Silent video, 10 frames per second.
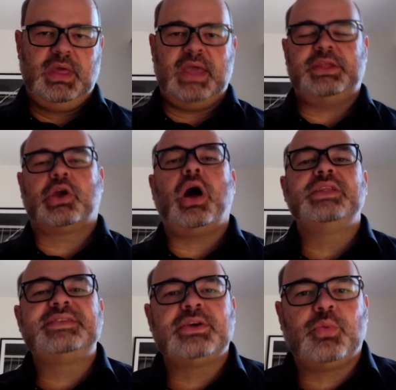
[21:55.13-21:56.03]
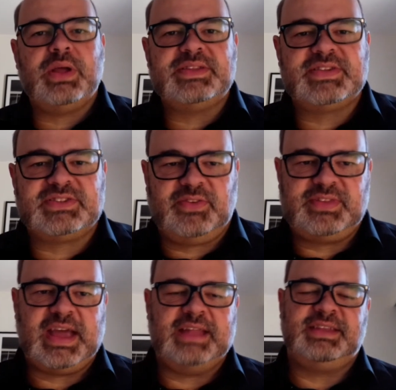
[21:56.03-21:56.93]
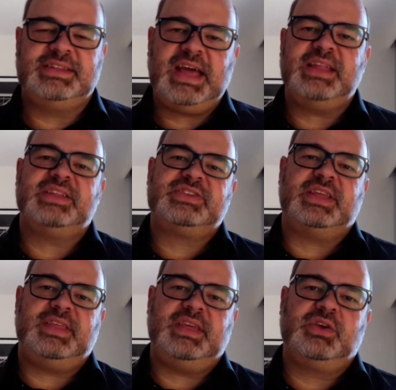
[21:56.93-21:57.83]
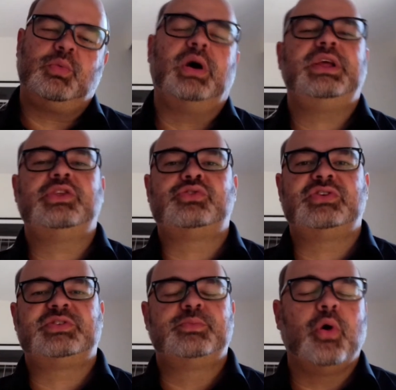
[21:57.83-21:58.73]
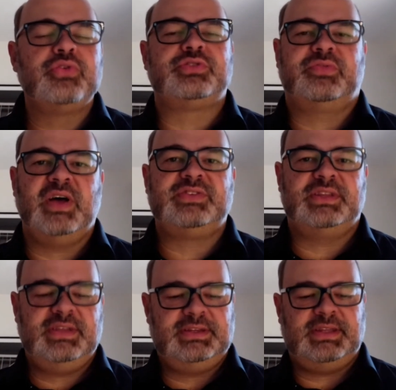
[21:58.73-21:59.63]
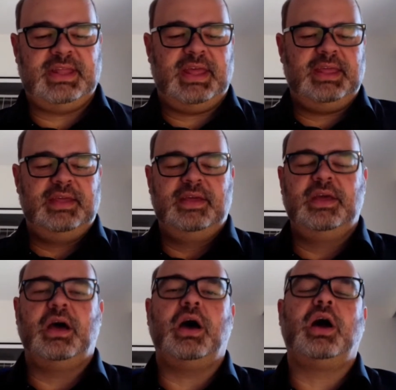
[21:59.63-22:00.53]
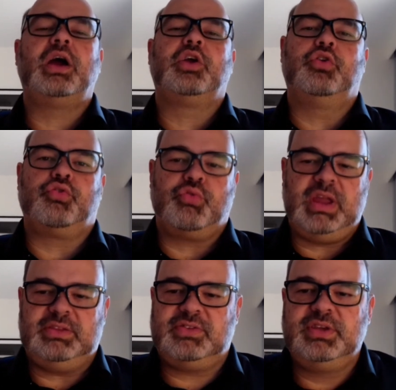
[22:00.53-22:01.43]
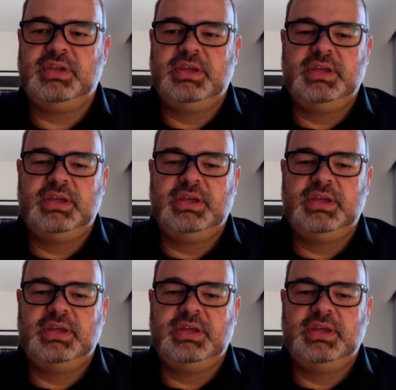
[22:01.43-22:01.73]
And the consequences of that, and that is, I think, what interests most of us at the end of the day, are great.